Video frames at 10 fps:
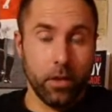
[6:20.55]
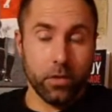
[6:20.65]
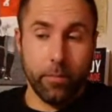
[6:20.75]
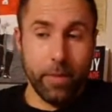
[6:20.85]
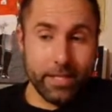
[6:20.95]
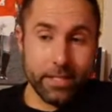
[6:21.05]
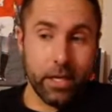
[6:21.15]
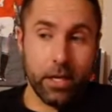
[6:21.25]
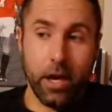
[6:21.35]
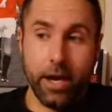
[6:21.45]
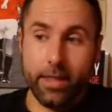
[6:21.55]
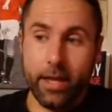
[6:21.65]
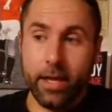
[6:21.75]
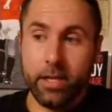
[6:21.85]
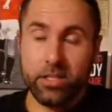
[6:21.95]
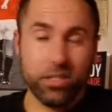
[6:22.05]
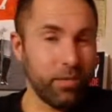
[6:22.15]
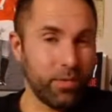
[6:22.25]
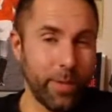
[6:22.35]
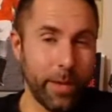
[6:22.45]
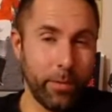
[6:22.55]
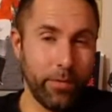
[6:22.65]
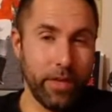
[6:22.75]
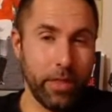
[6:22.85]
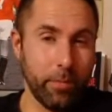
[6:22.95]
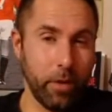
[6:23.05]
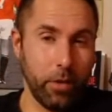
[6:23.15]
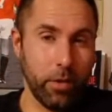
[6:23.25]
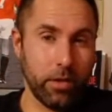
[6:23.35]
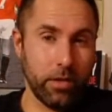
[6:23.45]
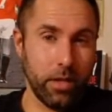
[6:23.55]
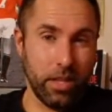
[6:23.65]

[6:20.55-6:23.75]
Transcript: So I'm basically the guy that stops people feeling bloated